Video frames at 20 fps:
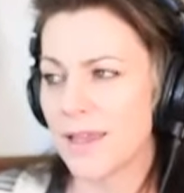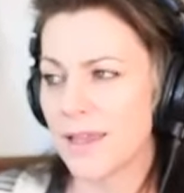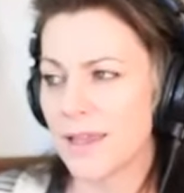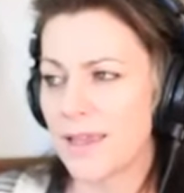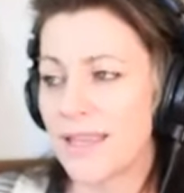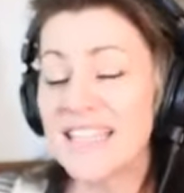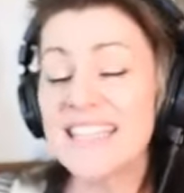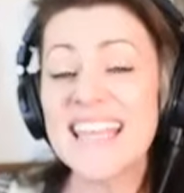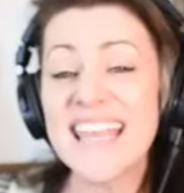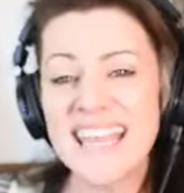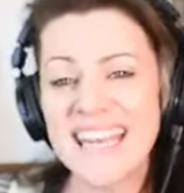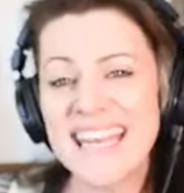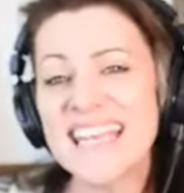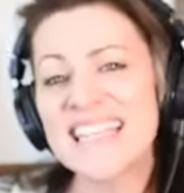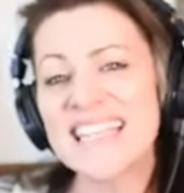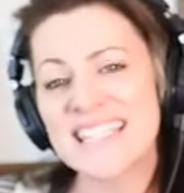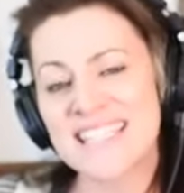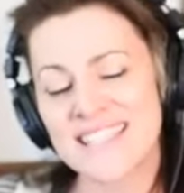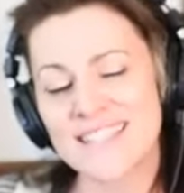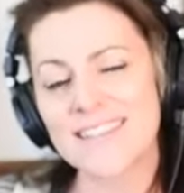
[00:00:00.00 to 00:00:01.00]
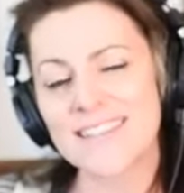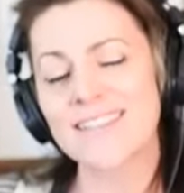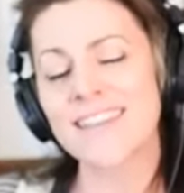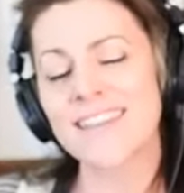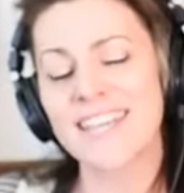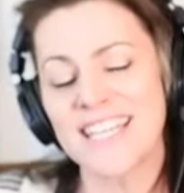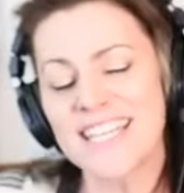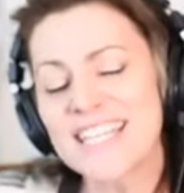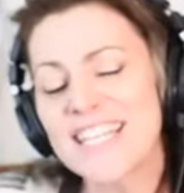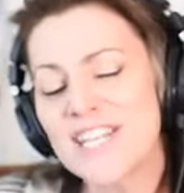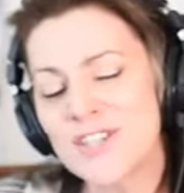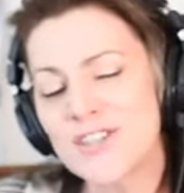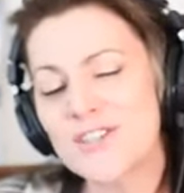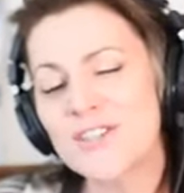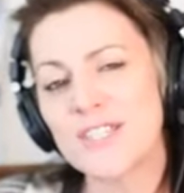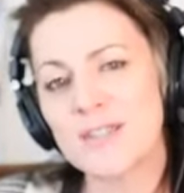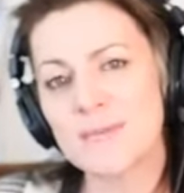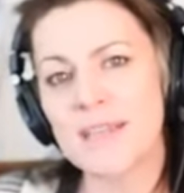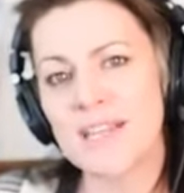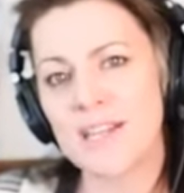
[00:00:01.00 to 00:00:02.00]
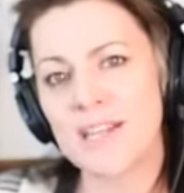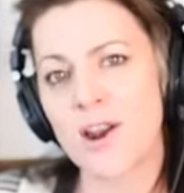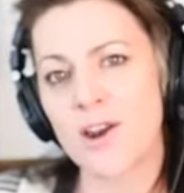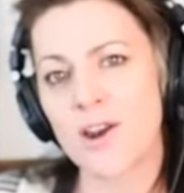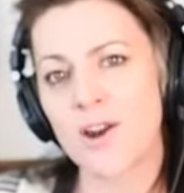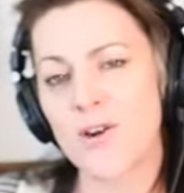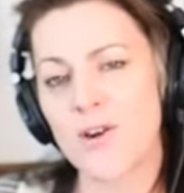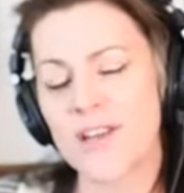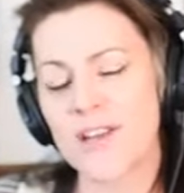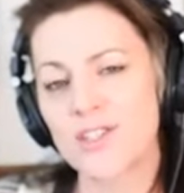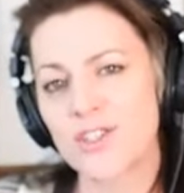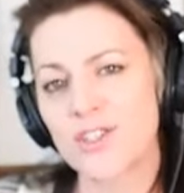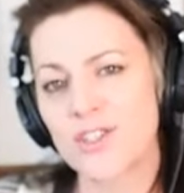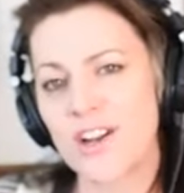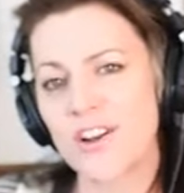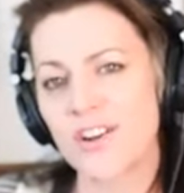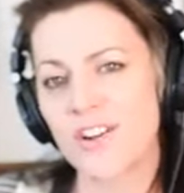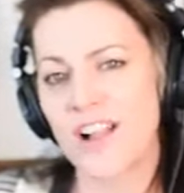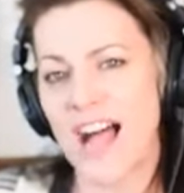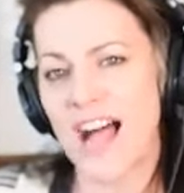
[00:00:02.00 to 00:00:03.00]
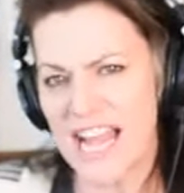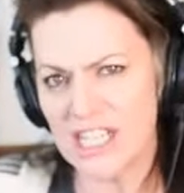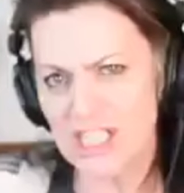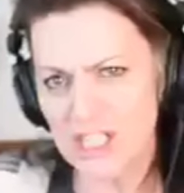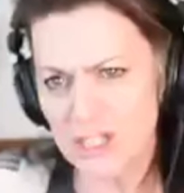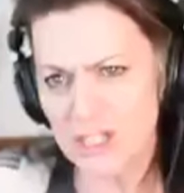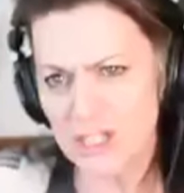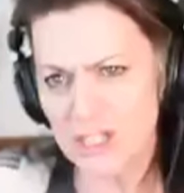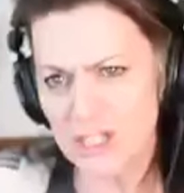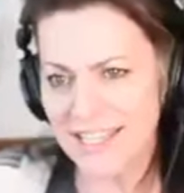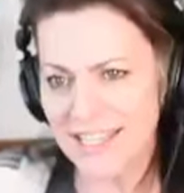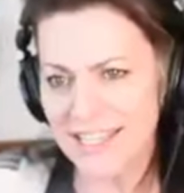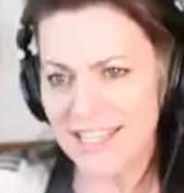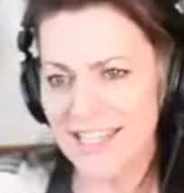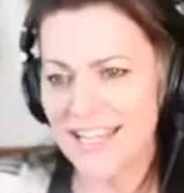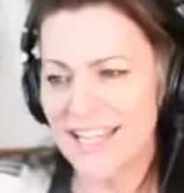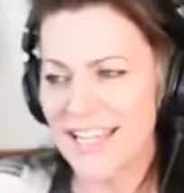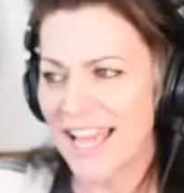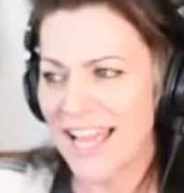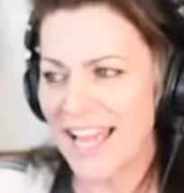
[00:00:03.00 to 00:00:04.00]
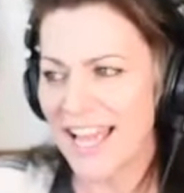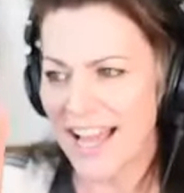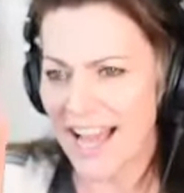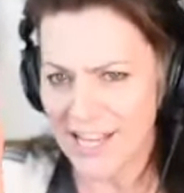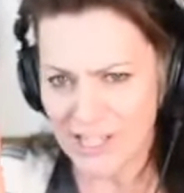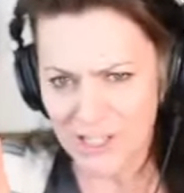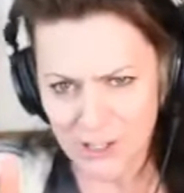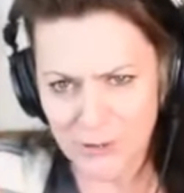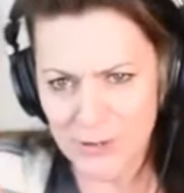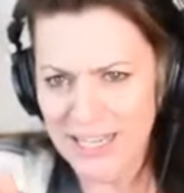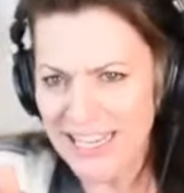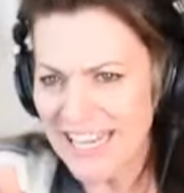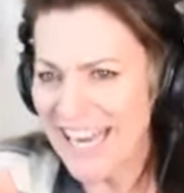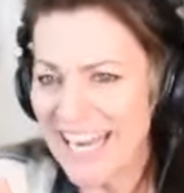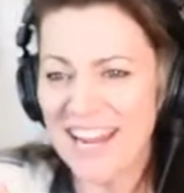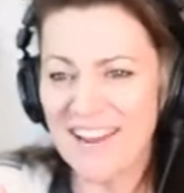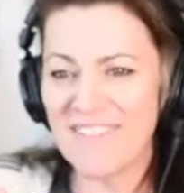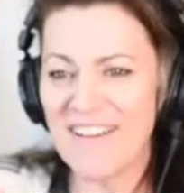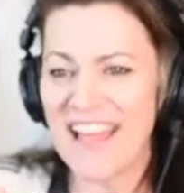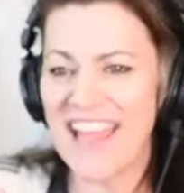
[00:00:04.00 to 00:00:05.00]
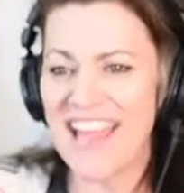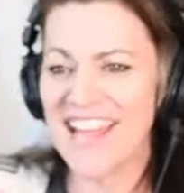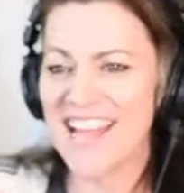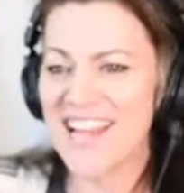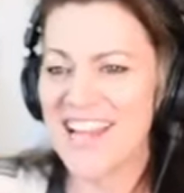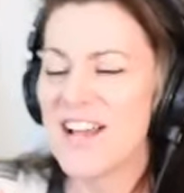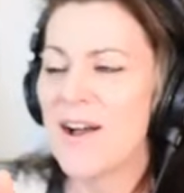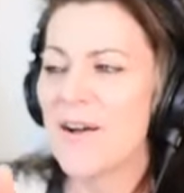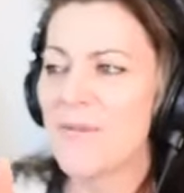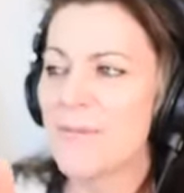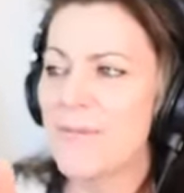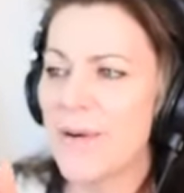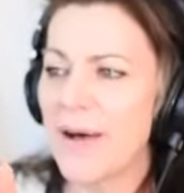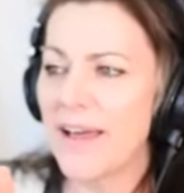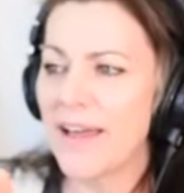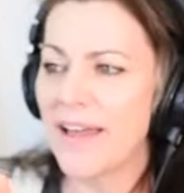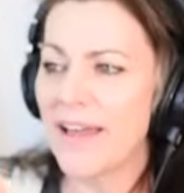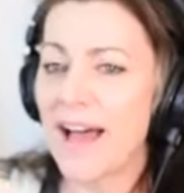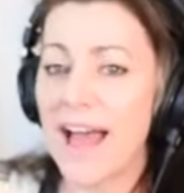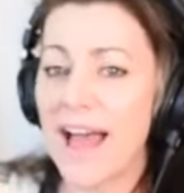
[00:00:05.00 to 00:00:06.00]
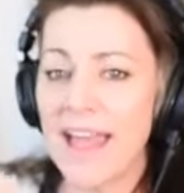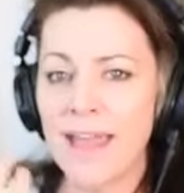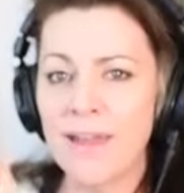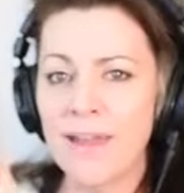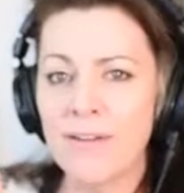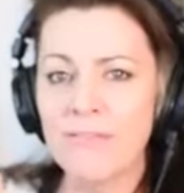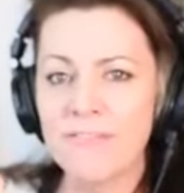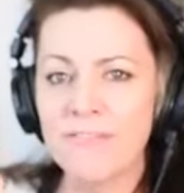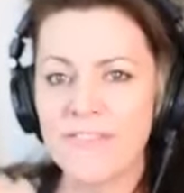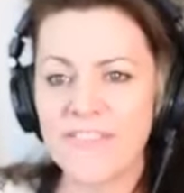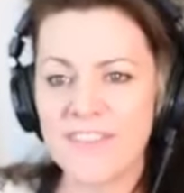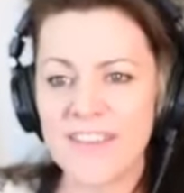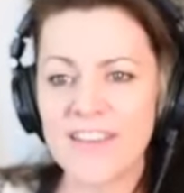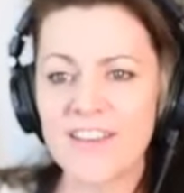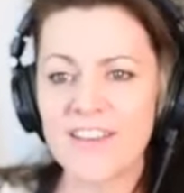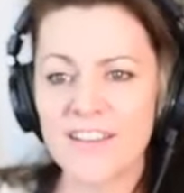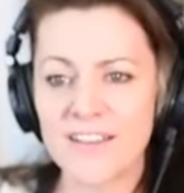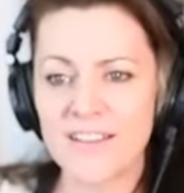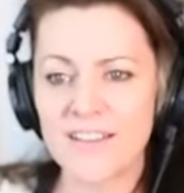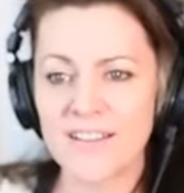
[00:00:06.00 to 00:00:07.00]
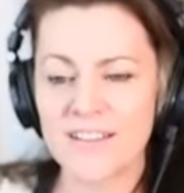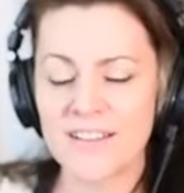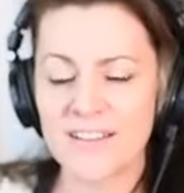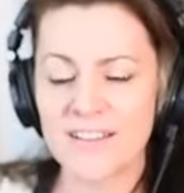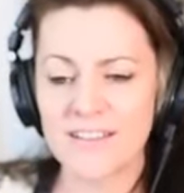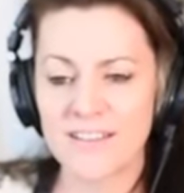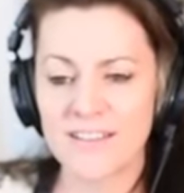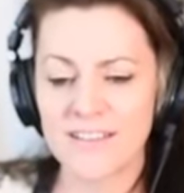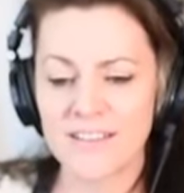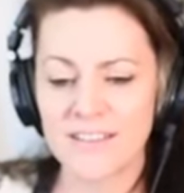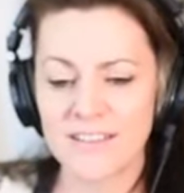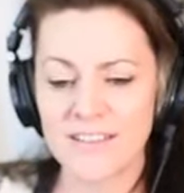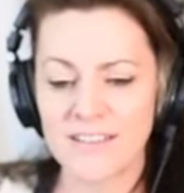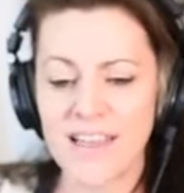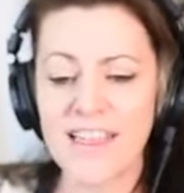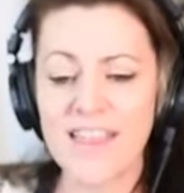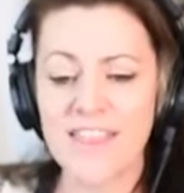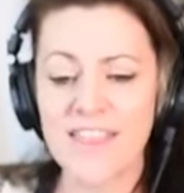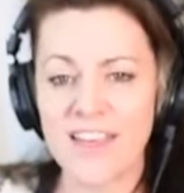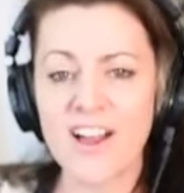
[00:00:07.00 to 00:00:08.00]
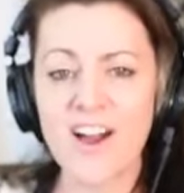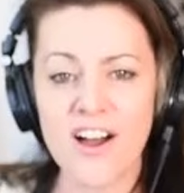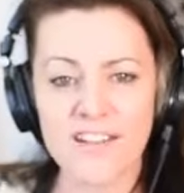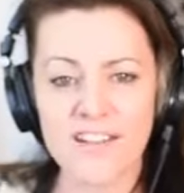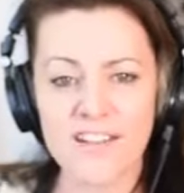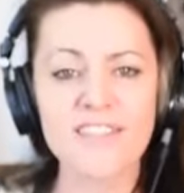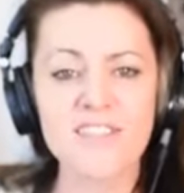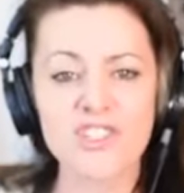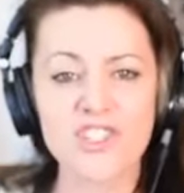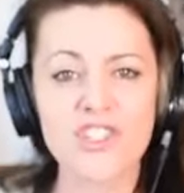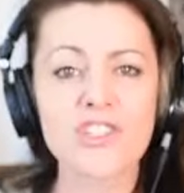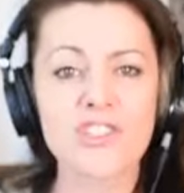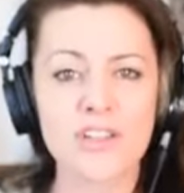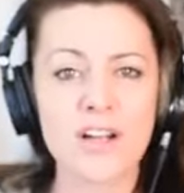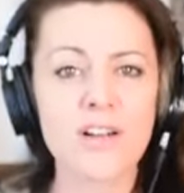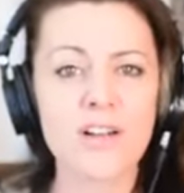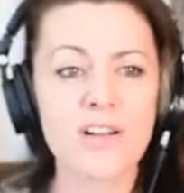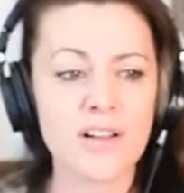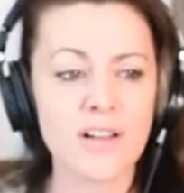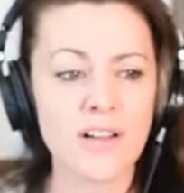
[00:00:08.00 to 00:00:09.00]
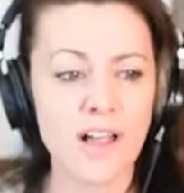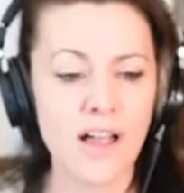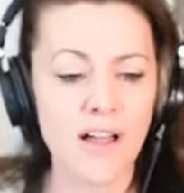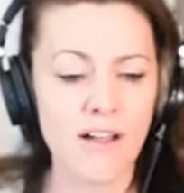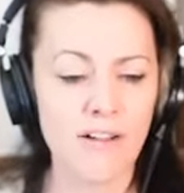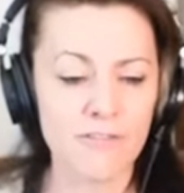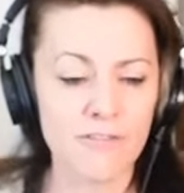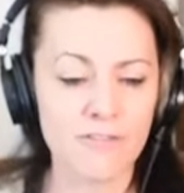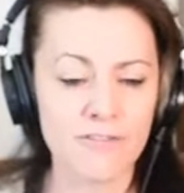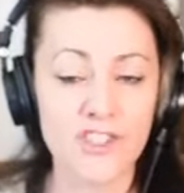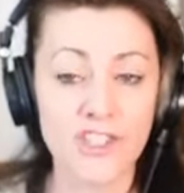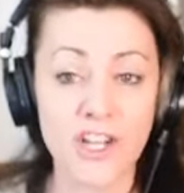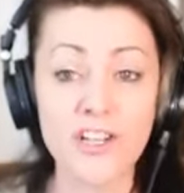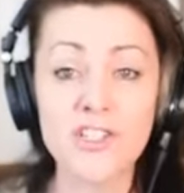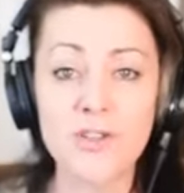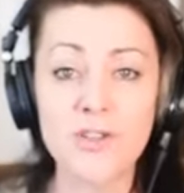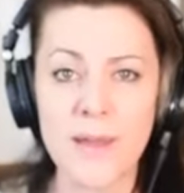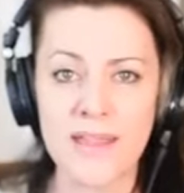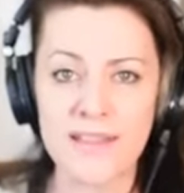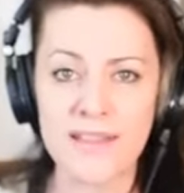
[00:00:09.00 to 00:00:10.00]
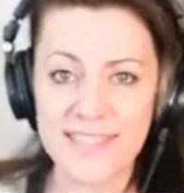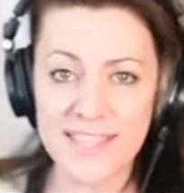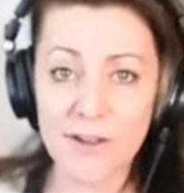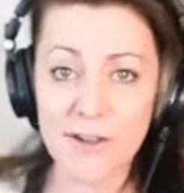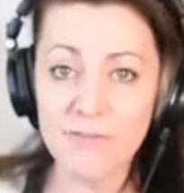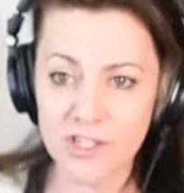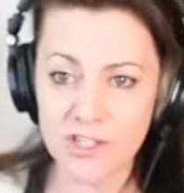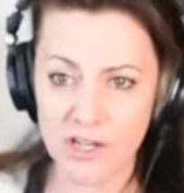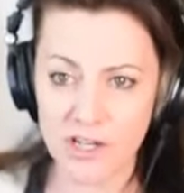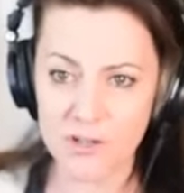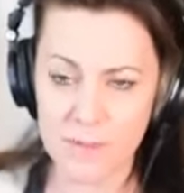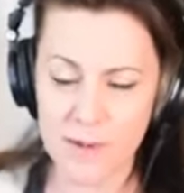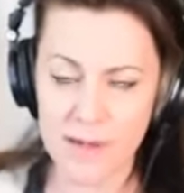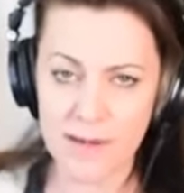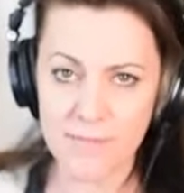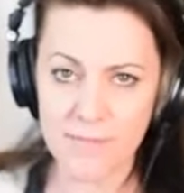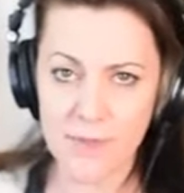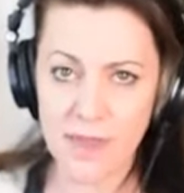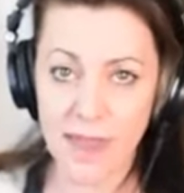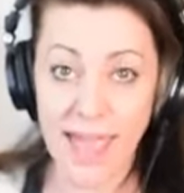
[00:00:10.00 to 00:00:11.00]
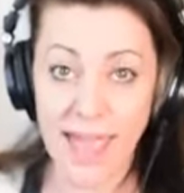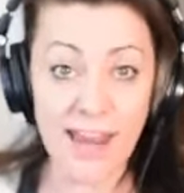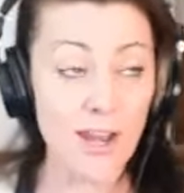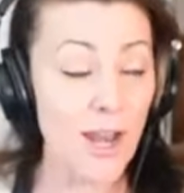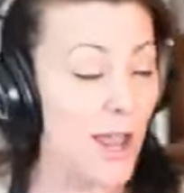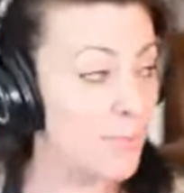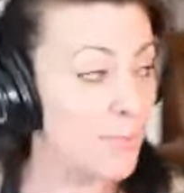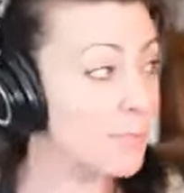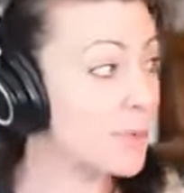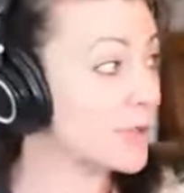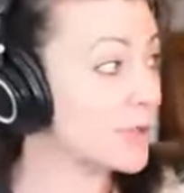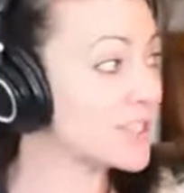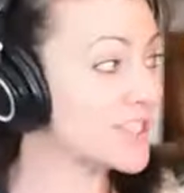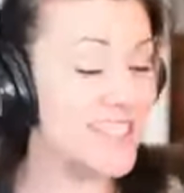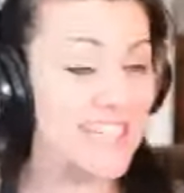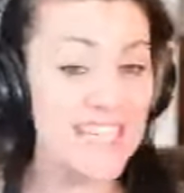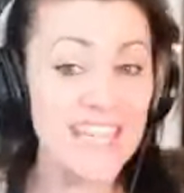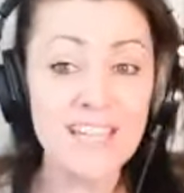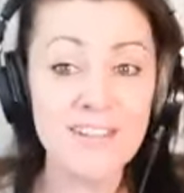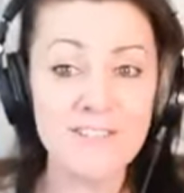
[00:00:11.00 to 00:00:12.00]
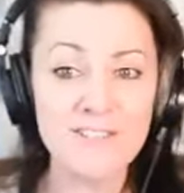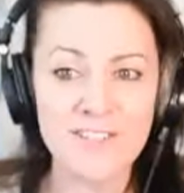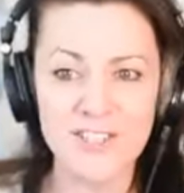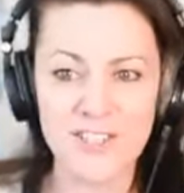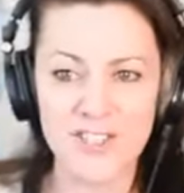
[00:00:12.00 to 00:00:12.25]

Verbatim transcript: it, it is it continues to be an ongoing struggle i do it i do it anyway but i feel the constant struggle of judgment self-judgment and and oh, perceived yeah.